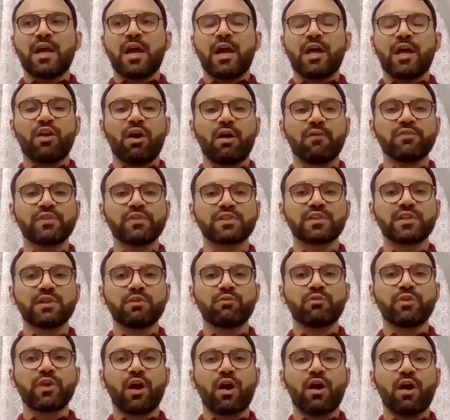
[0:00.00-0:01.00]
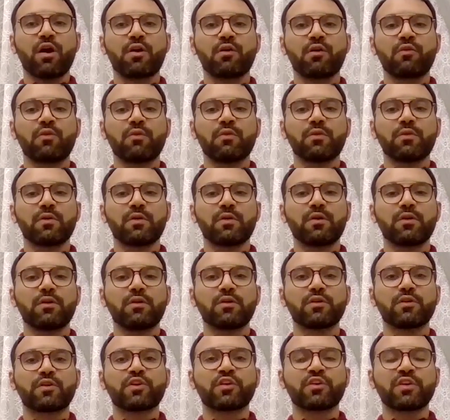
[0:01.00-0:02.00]
And obviously we are
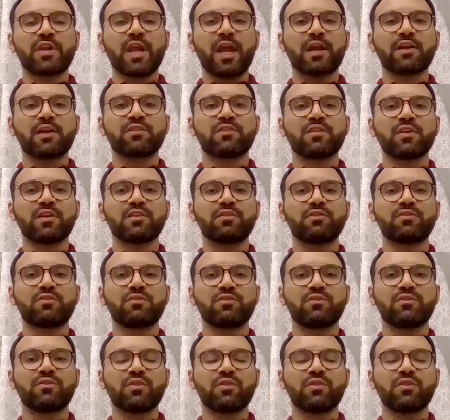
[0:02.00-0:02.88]
connected